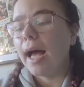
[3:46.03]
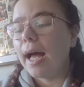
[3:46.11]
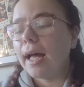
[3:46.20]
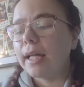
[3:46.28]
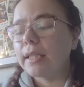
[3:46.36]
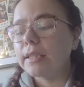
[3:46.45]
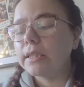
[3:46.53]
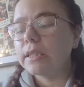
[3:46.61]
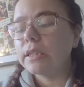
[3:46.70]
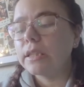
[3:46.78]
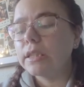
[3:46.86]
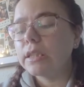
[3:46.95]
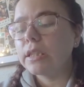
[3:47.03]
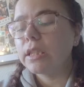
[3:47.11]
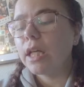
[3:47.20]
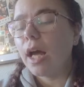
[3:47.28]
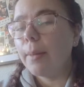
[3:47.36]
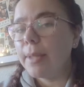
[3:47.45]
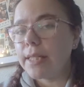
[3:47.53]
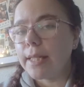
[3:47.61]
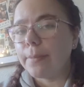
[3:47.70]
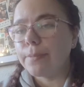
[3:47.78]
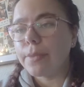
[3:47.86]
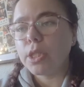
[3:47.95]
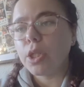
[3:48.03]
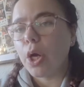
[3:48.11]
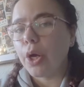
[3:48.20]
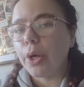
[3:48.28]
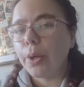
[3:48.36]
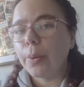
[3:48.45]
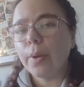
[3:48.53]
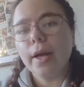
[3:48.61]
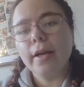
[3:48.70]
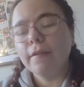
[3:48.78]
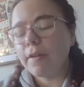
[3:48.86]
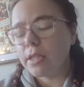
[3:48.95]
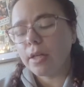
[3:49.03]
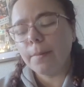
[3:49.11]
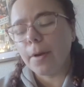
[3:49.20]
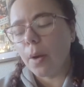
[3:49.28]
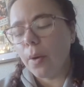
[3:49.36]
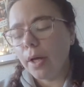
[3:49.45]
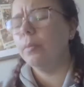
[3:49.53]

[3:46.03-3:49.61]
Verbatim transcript: and I miss him. So I'm going to FaceTime Noah.